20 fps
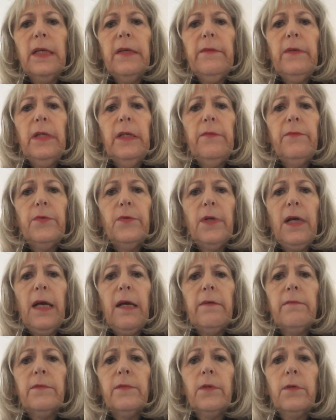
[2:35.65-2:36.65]
even if you
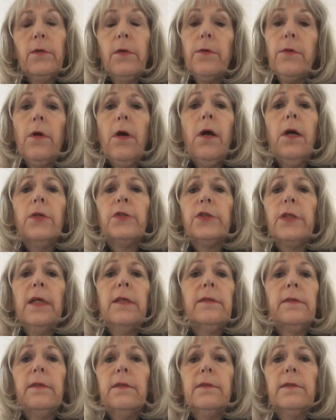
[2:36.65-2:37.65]
have a garage
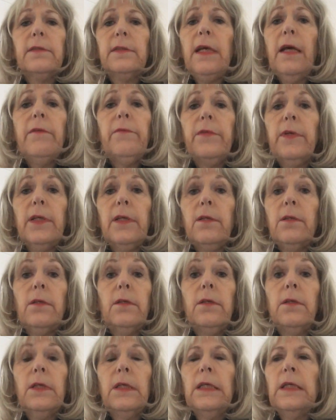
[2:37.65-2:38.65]
and
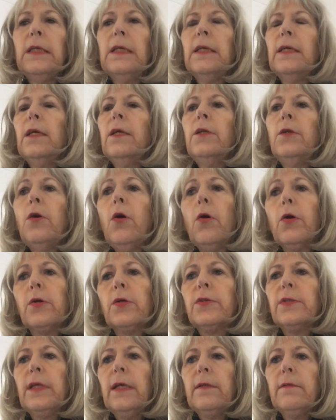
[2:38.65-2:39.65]
several
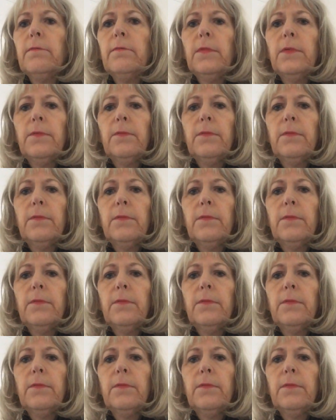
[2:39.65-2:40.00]
locks and